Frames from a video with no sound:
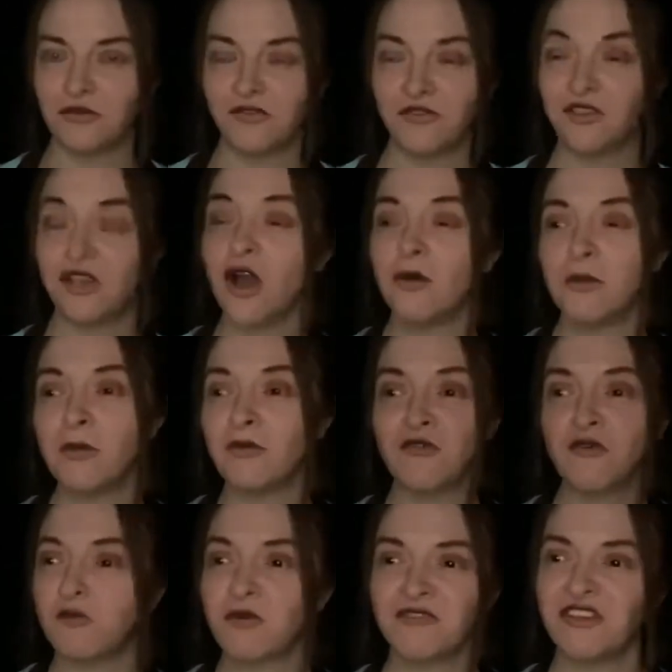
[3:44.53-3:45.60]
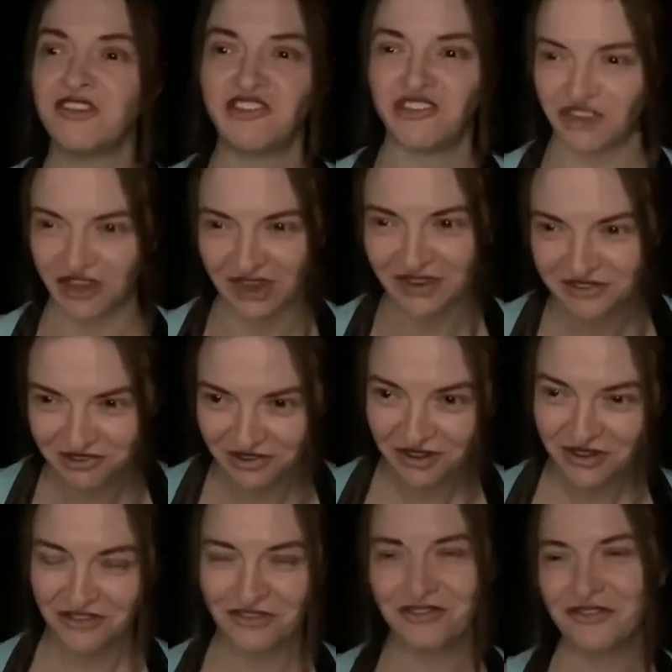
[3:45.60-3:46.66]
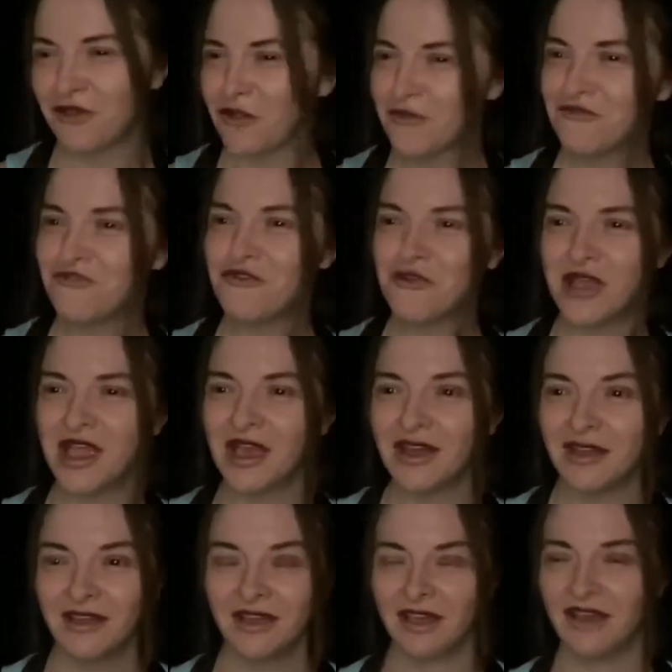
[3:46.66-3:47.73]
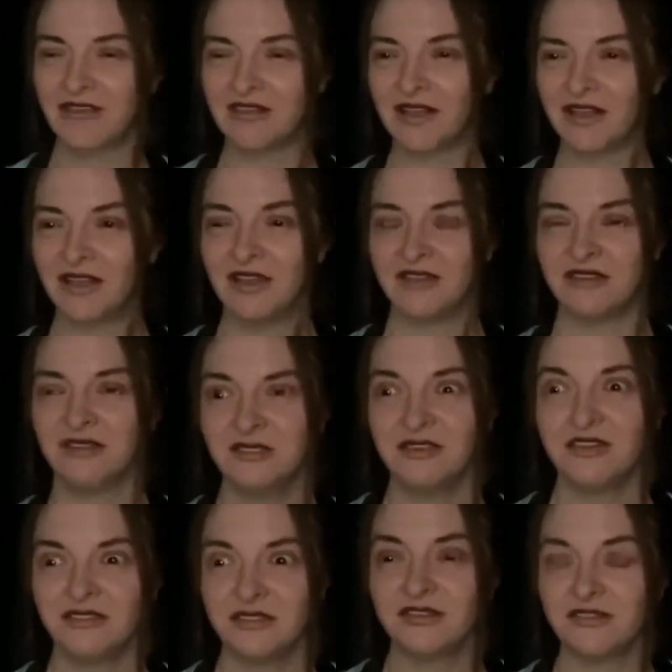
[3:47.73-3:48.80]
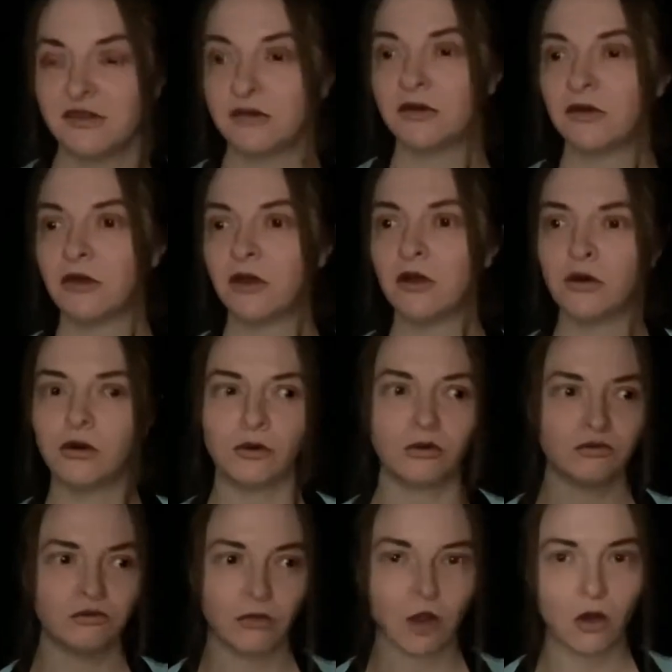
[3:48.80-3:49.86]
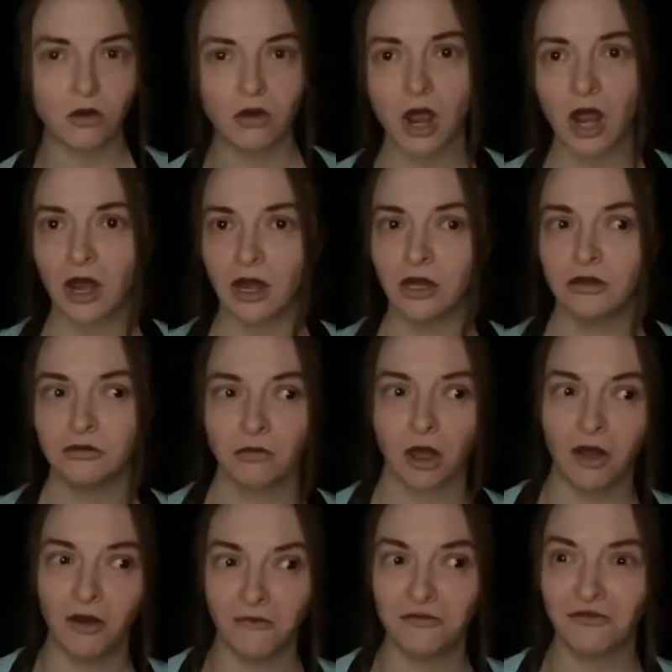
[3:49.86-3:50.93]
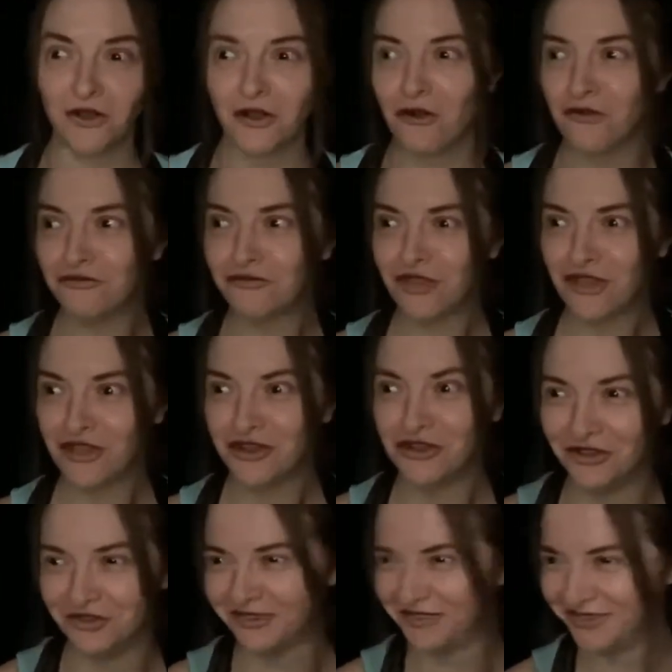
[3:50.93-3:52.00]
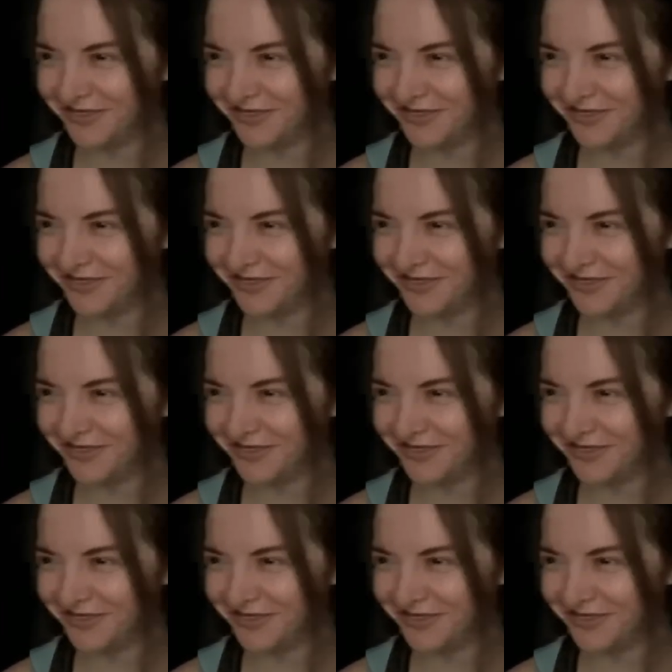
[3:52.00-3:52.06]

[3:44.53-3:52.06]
If you can't be bothered with its shit, just go through here and it's like oh, okay. Oh, fuck off then.